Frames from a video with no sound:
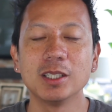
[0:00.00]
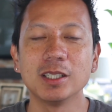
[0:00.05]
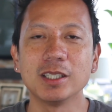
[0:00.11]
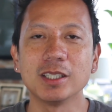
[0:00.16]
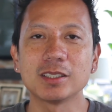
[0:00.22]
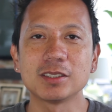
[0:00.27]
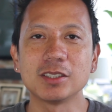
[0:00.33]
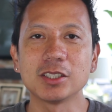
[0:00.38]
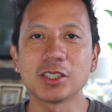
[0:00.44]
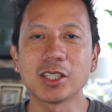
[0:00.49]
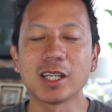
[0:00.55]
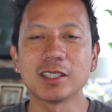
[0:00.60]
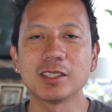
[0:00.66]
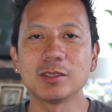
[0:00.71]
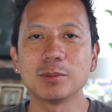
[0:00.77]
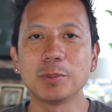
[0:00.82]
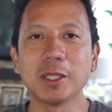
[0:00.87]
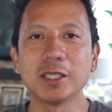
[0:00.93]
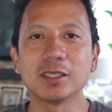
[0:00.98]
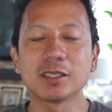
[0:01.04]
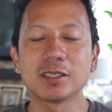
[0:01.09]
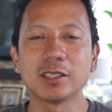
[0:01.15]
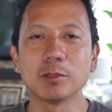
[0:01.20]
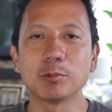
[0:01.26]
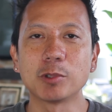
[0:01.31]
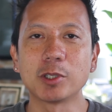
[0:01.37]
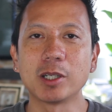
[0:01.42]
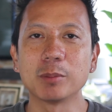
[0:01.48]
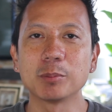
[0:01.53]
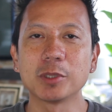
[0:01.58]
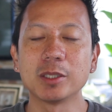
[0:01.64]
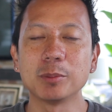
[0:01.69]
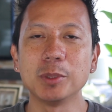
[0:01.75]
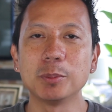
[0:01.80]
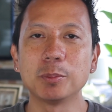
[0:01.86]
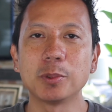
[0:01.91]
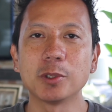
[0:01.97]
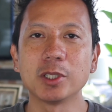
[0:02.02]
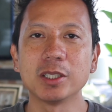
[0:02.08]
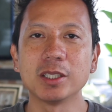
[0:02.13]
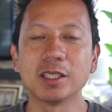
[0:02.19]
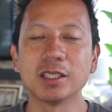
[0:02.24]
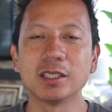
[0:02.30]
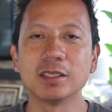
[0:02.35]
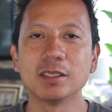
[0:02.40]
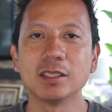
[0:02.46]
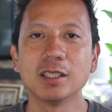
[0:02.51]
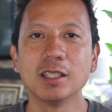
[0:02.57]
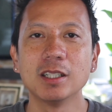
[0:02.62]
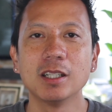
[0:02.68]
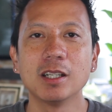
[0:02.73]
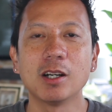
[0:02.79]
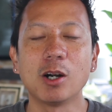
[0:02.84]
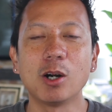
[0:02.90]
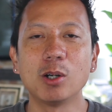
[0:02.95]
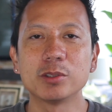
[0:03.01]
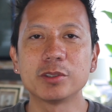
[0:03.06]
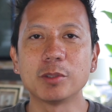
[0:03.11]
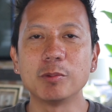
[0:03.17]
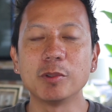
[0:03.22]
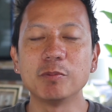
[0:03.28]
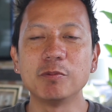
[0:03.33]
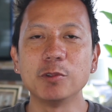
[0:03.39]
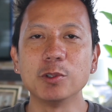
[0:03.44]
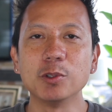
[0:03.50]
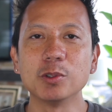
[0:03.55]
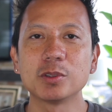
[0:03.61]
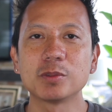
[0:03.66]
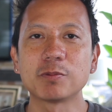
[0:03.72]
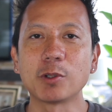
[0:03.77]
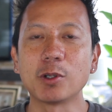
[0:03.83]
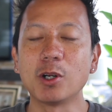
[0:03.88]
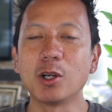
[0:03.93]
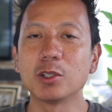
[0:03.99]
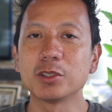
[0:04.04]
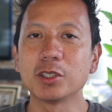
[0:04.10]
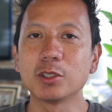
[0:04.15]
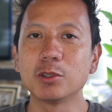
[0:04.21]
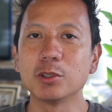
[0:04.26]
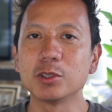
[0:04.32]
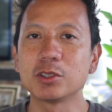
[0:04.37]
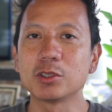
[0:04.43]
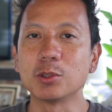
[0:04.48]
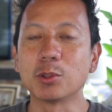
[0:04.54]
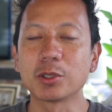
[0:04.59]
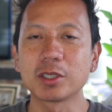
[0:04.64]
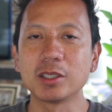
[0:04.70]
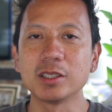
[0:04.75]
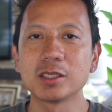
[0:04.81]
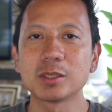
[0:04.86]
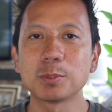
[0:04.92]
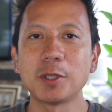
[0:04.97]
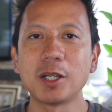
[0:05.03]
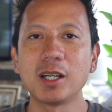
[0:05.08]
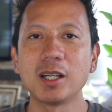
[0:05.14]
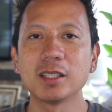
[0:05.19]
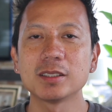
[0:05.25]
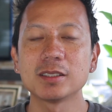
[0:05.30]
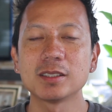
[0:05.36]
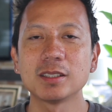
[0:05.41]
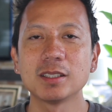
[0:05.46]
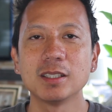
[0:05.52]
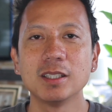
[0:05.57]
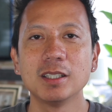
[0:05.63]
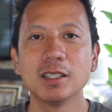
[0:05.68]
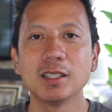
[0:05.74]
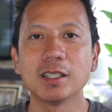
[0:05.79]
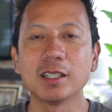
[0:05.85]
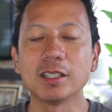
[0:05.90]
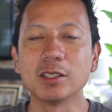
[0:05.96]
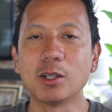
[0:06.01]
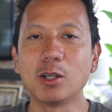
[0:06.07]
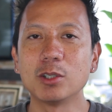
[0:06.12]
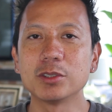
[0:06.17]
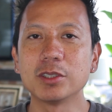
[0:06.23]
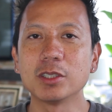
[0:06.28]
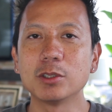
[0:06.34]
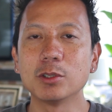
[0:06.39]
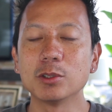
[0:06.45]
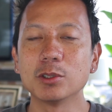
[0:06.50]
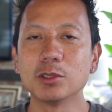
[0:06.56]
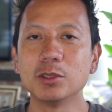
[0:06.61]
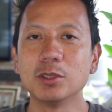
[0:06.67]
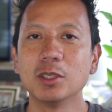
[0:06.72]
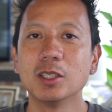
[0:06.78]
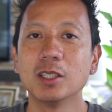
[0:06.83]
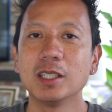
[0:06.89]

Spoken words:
It's the channel basically where I'm going to be putting in all the reviews for all the good snorkeling spots and all the good